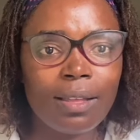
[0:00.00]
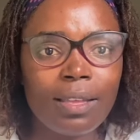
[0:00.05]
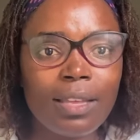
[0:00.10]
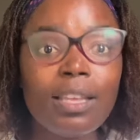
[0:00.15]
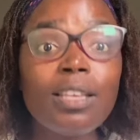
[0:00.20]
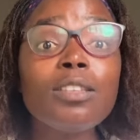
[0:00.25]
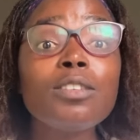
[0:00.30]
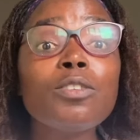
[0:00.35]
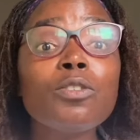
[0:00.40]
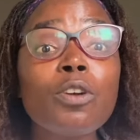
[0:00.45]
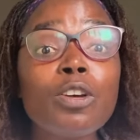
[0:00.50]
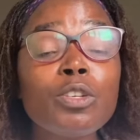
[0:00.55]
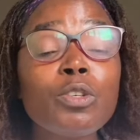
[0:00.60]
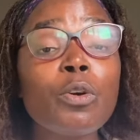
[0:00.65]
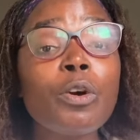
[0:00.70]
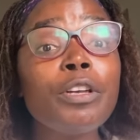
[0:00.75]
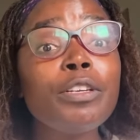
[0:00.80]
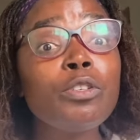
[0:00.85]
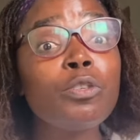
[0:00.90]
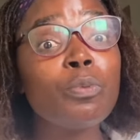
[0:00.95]
is not
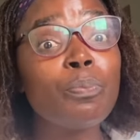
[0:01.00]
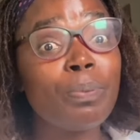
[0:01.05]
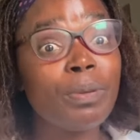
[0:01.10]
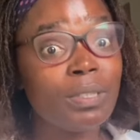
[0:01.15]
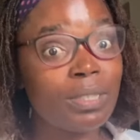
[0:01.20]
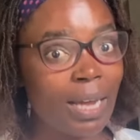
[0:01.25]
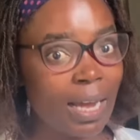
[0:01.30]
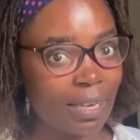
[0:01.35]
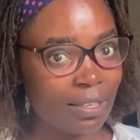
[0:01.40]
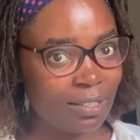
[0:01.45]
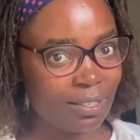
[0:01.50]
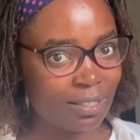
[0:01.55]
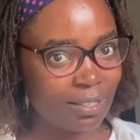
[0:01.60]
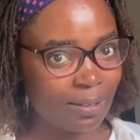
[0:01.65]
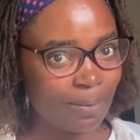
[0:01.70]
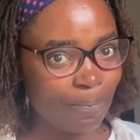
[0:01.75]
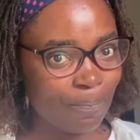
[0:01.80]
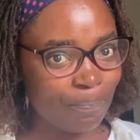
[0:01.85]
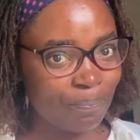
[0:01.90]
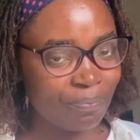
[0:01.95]
going to be touched.
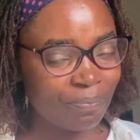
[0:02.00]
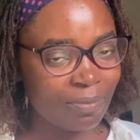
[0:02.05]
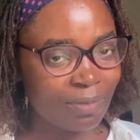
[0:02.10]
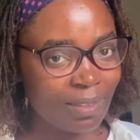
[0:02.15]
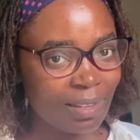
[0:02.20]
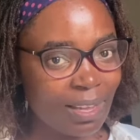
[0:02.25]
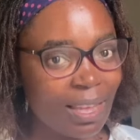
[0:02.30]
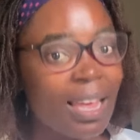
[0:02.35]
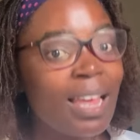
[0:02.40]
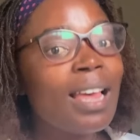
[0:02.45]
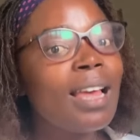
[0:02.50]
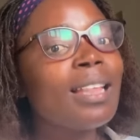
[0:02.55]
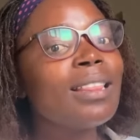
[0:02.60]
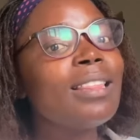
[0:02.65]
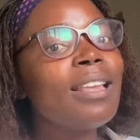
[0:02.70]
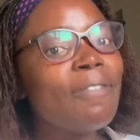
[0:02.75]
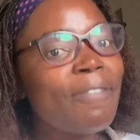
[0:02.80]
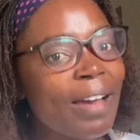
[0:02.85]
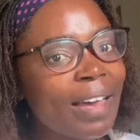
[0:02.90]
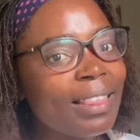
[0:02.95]

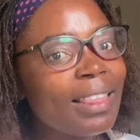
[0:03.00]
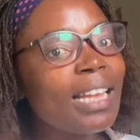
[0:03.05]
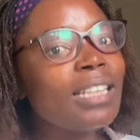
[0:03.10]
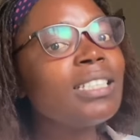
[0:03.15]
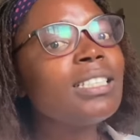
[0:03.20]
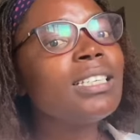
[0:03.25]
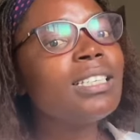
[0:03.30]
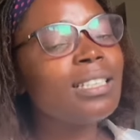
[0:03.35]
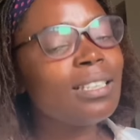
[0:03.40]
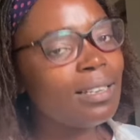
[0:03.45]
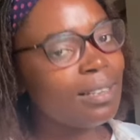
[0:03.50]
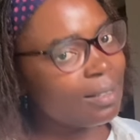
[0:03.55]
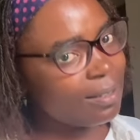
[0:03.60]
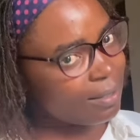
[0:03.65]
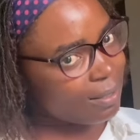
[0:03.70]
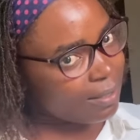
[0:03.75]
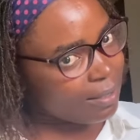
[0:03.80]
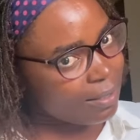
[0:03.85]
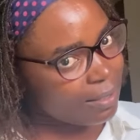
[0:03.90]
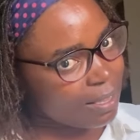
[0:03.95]
The fact that
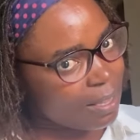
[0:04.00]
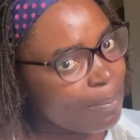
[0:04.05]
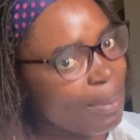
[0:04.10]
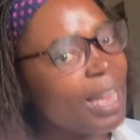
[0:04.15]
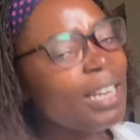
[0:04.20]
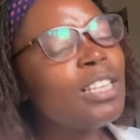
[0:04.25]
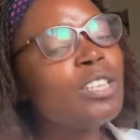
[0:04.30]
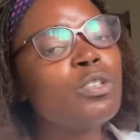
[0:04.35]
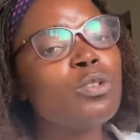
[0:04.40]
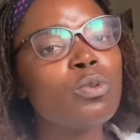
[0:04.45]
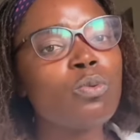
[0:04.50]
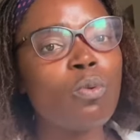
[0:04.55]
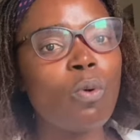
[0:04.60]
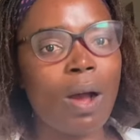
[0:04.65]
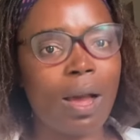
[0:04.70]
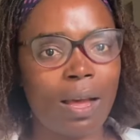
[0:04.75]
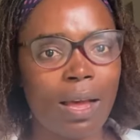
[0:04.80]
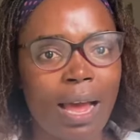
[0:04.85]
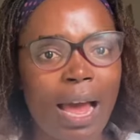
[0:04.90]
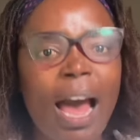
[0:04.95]
Kimani
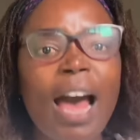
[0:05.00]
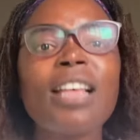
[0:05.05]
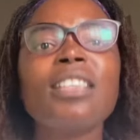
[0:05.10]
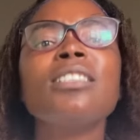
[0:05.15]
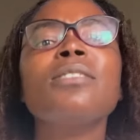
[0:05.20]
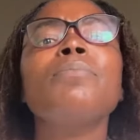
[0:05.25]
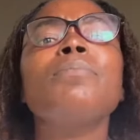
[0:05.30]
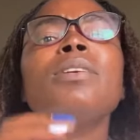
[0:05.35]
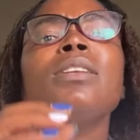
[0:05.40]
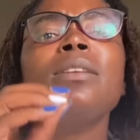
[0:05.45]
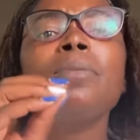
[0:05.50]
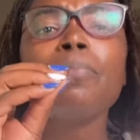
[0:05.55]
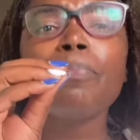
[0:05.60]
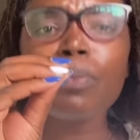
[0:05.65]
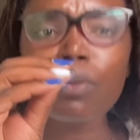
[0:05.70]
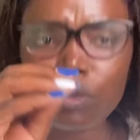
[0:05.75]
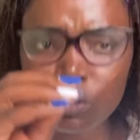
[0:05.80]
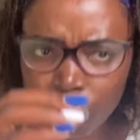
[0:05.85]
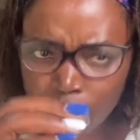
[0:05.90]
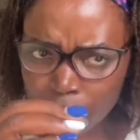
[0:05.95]
Ichungwa has been
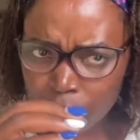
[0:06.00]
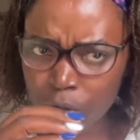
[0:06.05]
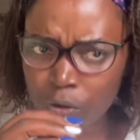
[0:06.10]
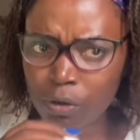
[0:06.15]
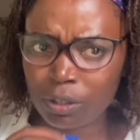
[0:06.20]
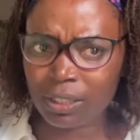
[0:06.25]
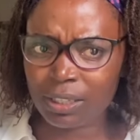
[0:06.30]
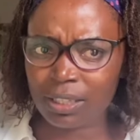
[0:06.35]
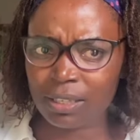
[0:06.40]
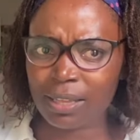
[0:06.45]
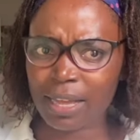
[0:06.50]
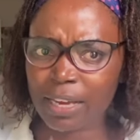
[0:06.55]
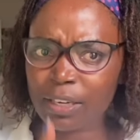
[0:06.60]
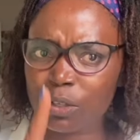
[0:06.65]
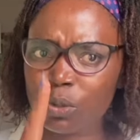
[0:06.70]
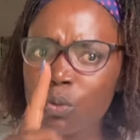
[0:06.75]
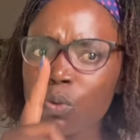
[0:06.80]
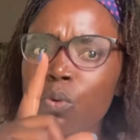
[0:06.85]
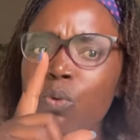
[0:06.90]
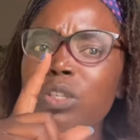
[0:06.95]
put on notice
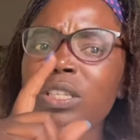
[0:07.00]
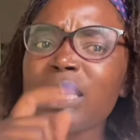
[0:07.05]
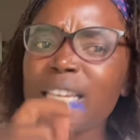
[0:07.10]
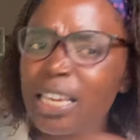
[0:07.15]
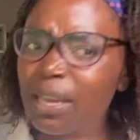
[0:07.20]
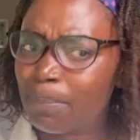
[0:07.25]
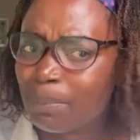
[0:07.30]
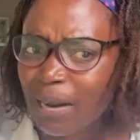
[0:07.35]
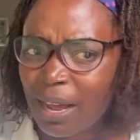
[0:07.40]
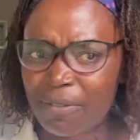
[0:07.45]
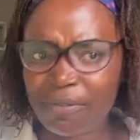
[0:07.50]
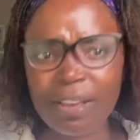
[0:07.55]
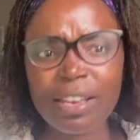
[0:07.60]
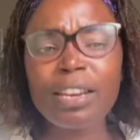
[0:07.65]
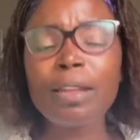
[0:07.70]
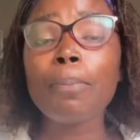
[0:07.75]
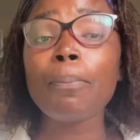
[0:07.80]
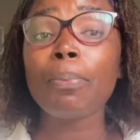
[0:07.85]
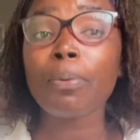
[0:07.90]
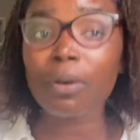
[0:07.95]
that you skipped a
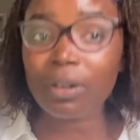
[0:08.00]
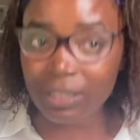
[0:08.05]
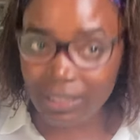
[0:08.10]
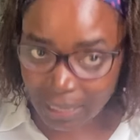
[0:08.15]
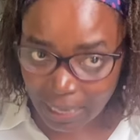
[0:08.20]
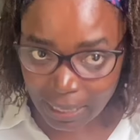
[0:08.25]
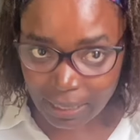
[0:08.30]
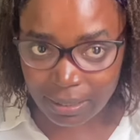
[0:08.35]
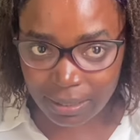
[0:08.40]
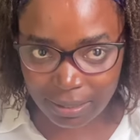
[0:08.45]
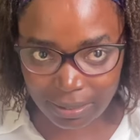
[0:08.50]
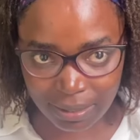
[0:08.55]
very important